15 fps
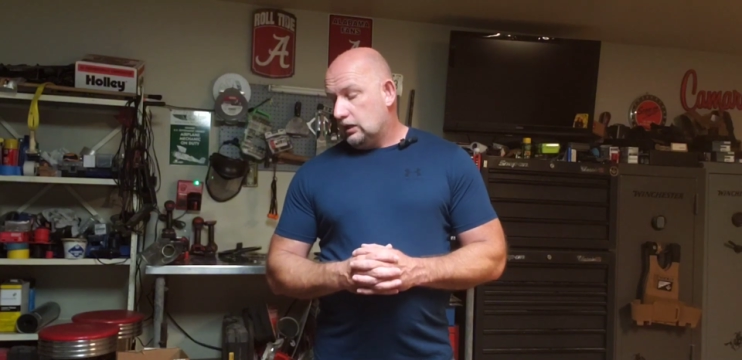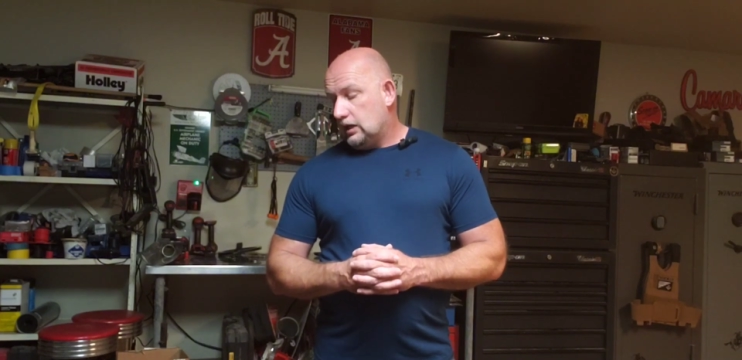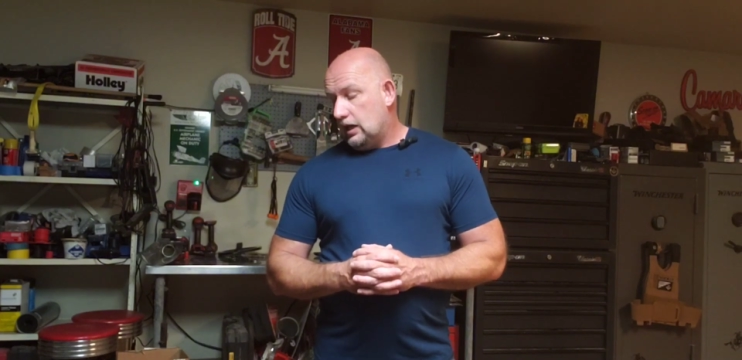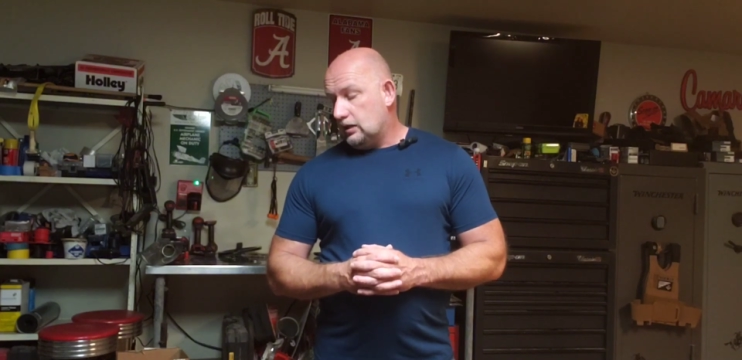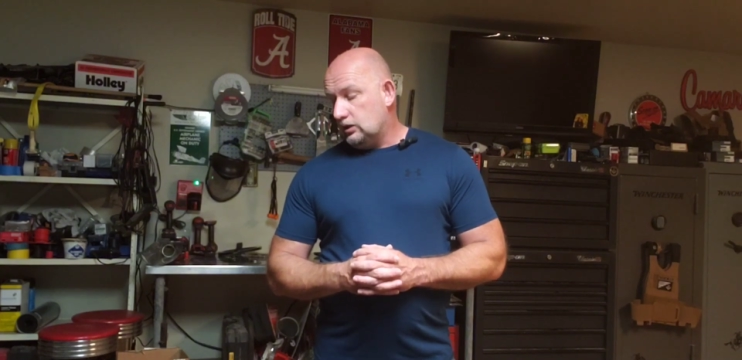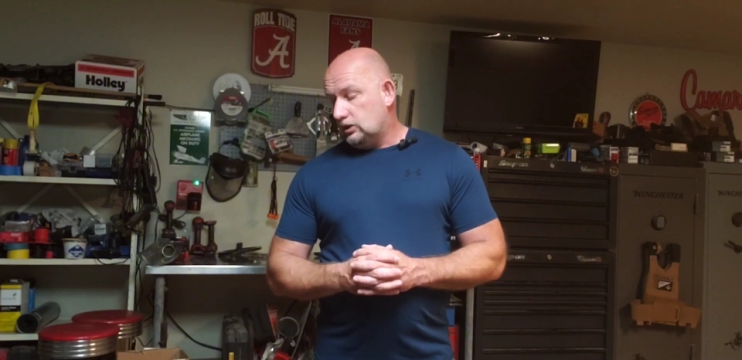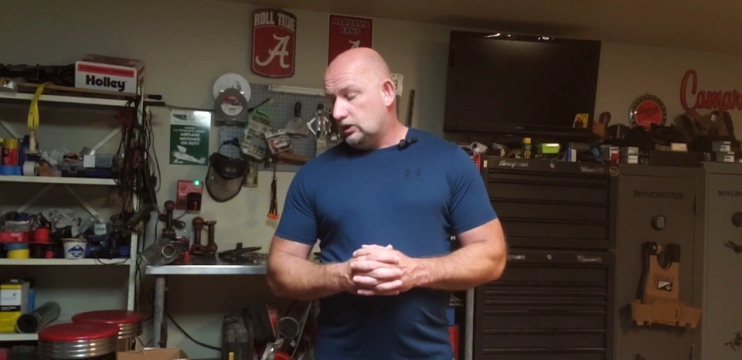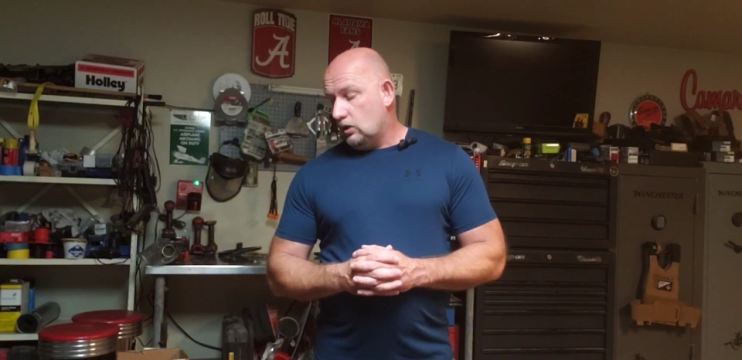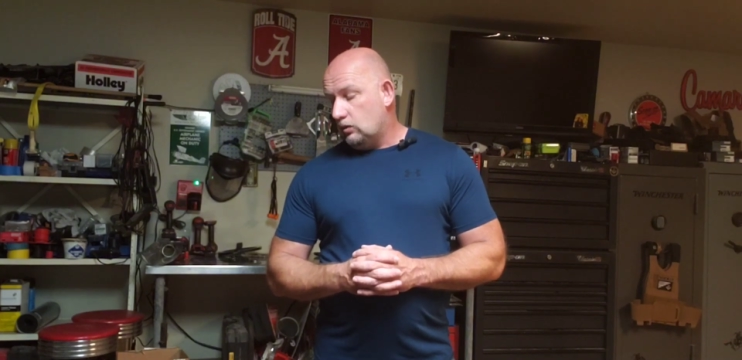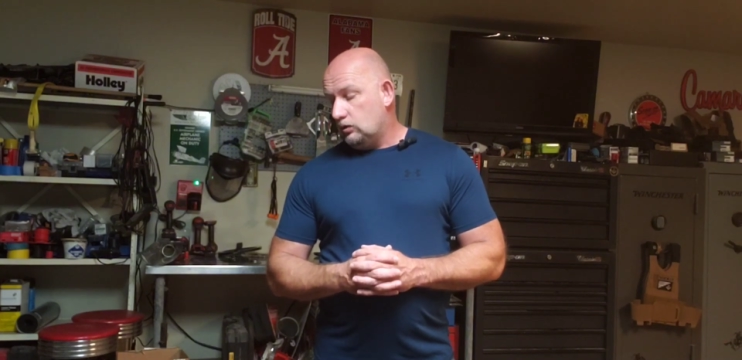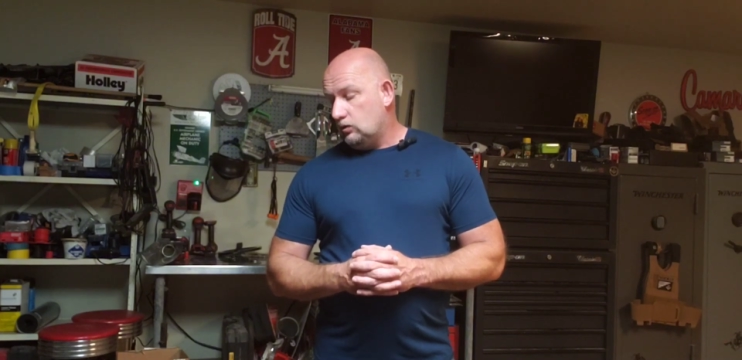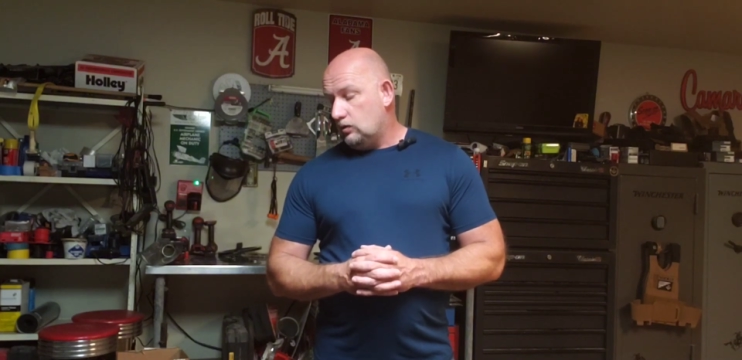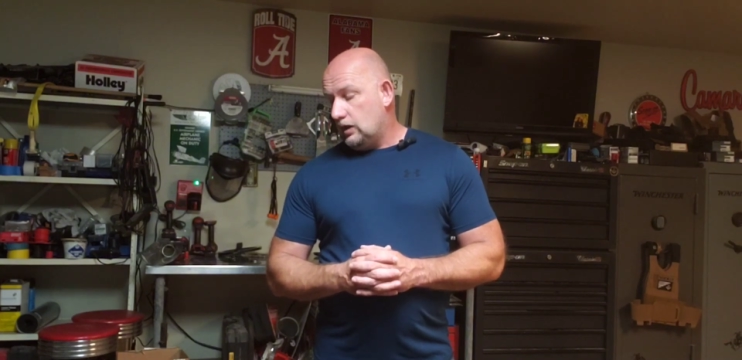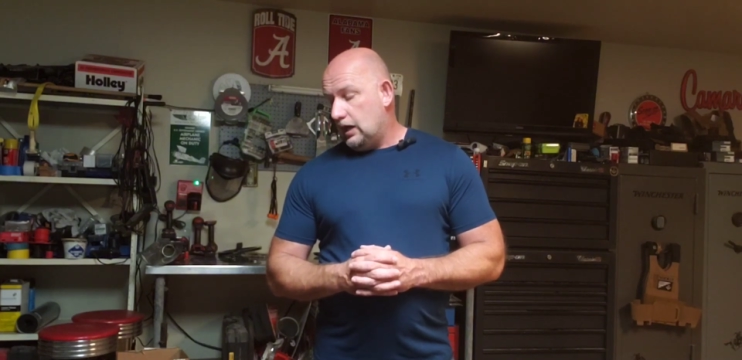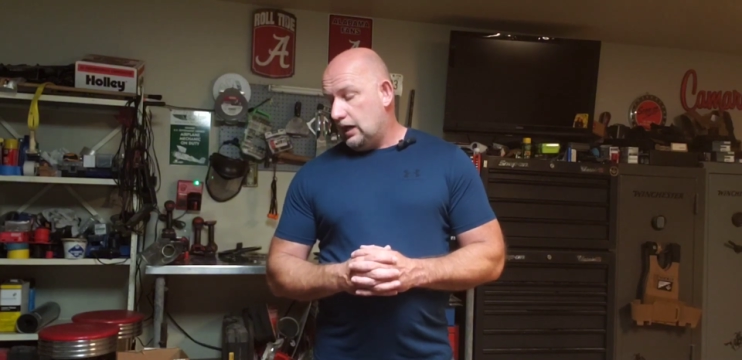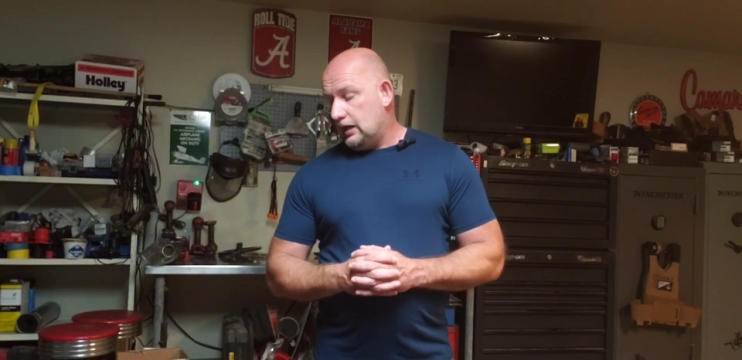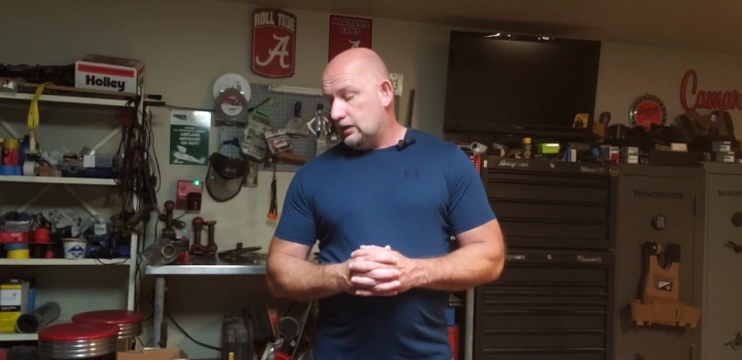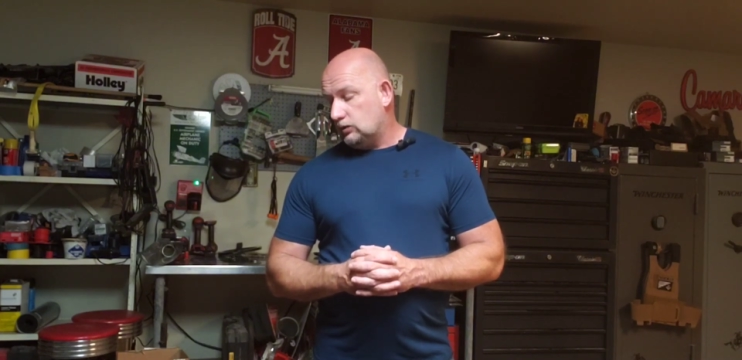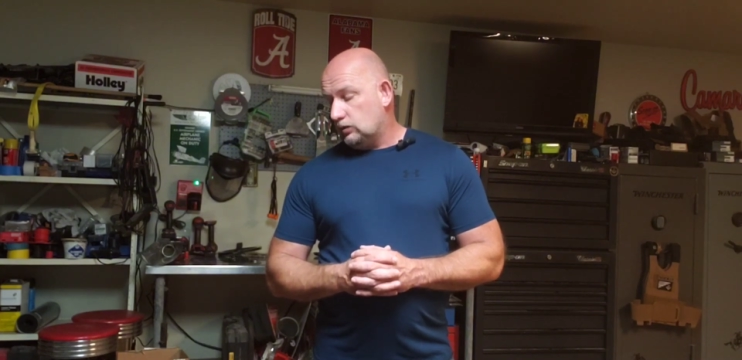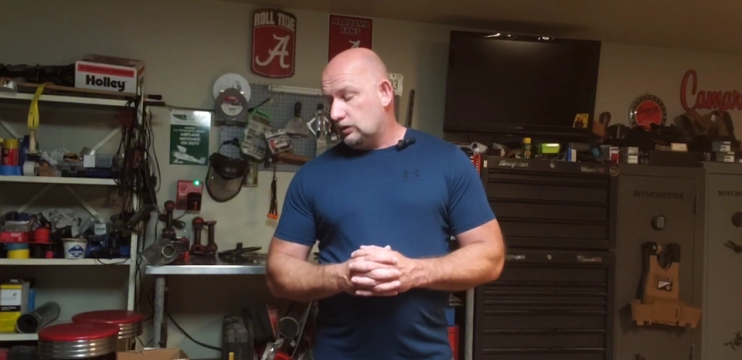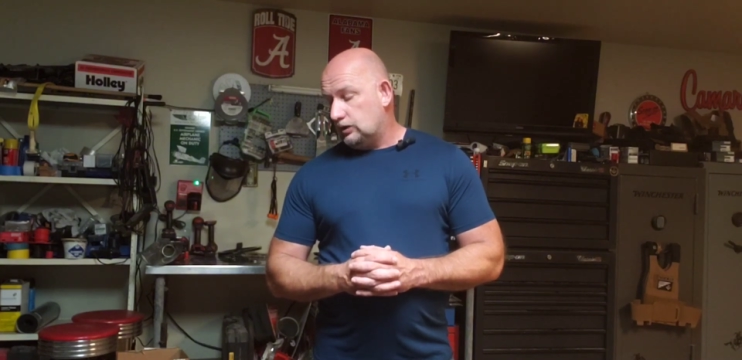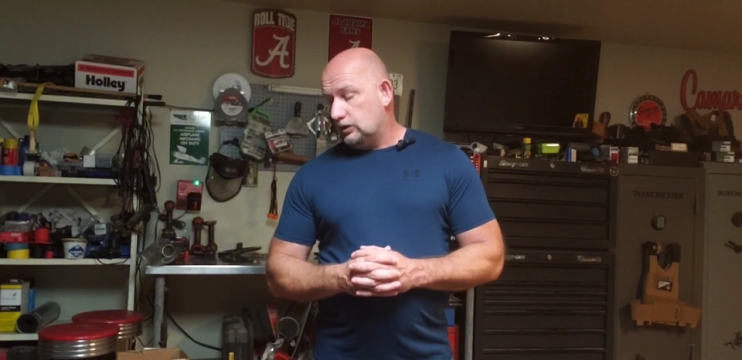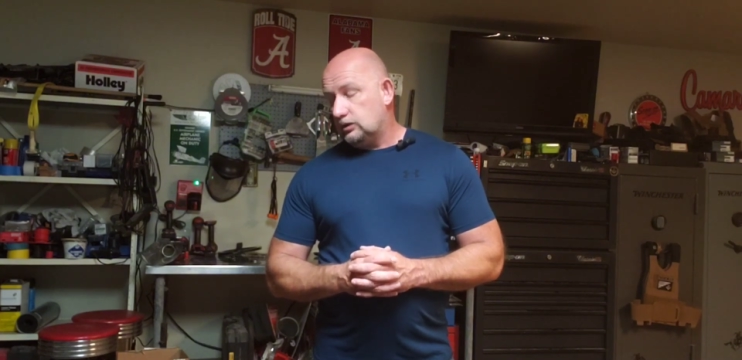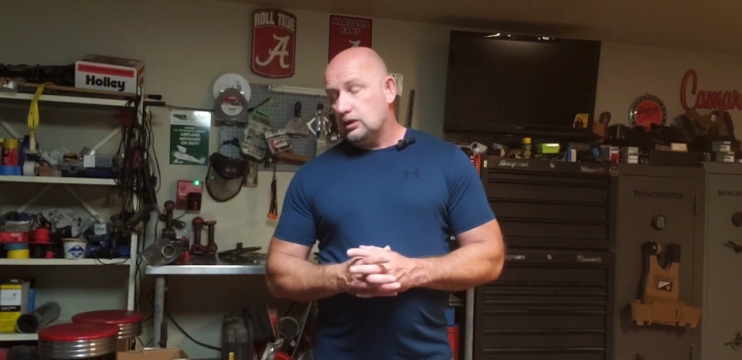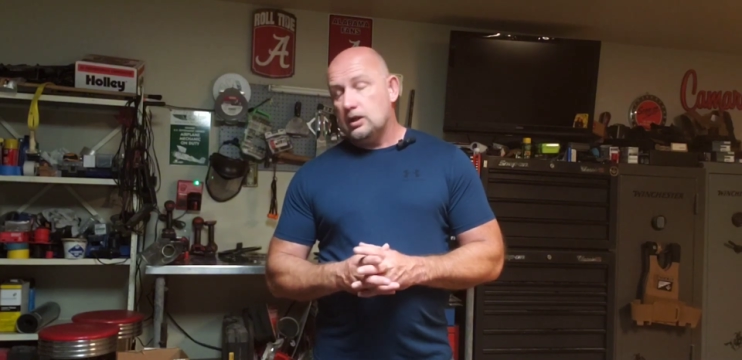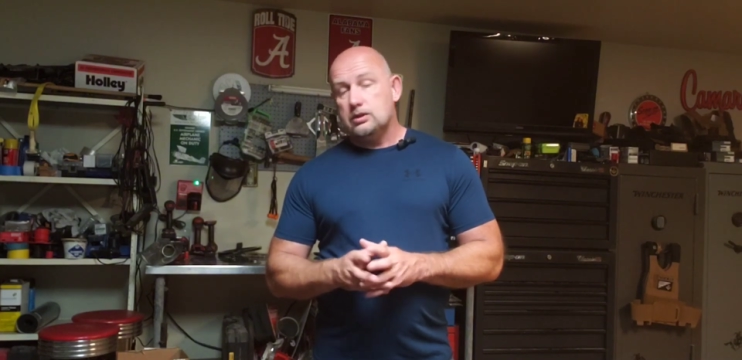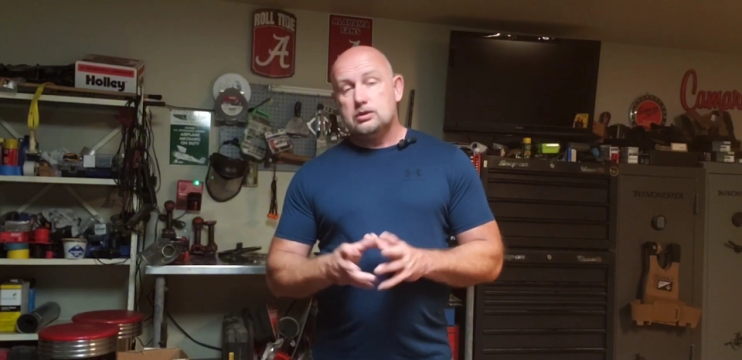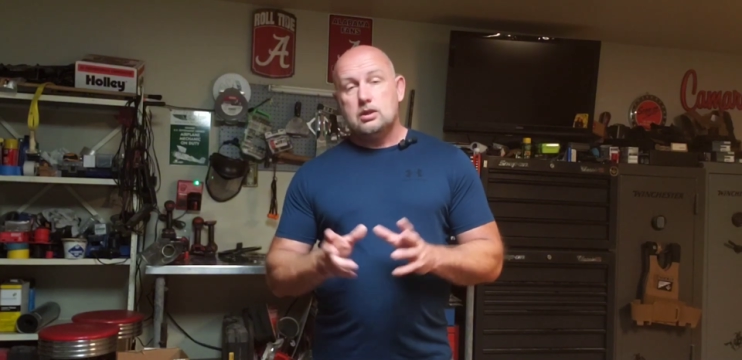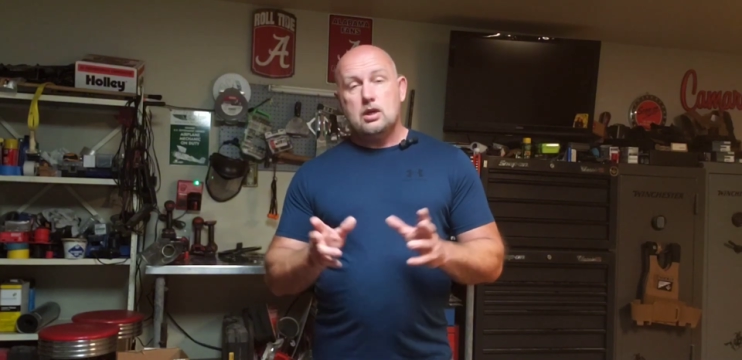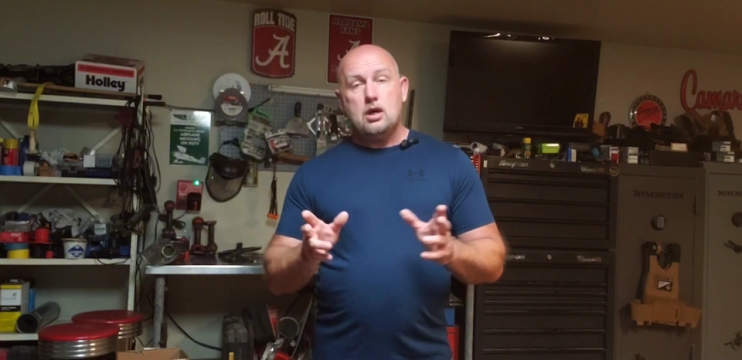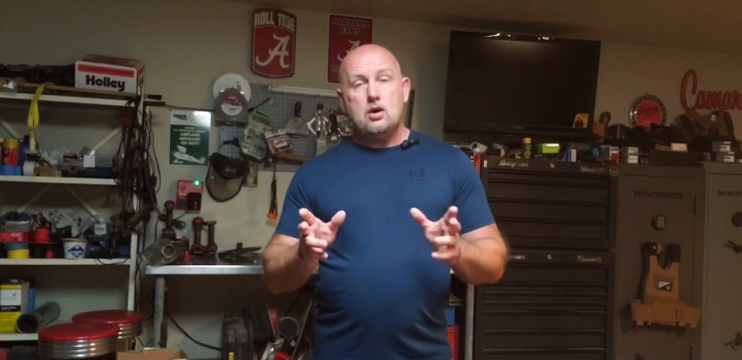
kind of showing you guys what this does.